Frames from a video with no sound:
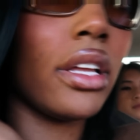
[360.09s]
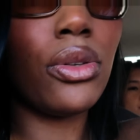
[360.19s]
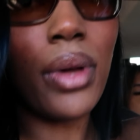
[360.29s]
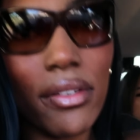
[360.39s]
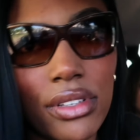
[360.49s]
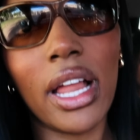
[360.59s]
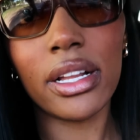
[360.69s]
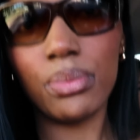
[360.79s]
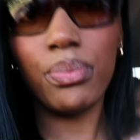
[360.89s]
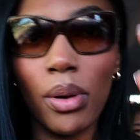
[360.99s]
do we have to like
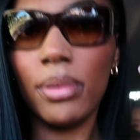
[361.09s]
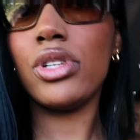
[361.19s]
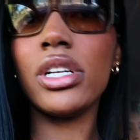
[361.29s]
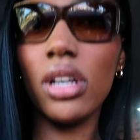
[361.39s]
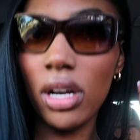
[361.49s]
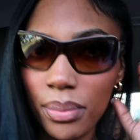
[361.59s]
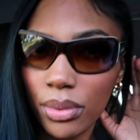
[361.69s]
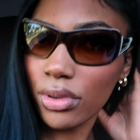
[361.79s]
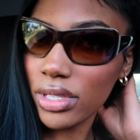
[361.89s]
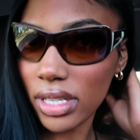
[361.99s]
proper dress up
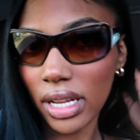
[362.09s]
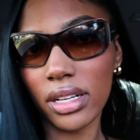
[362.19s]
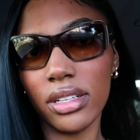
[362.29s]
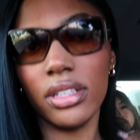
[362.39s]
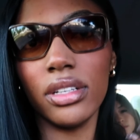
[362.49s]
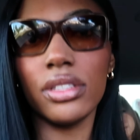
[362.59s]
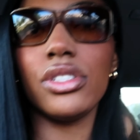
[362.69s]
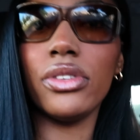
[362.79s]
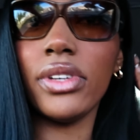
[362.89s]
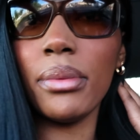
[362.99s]
or is it like a
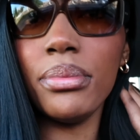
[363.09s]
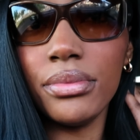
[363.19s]
chill denim,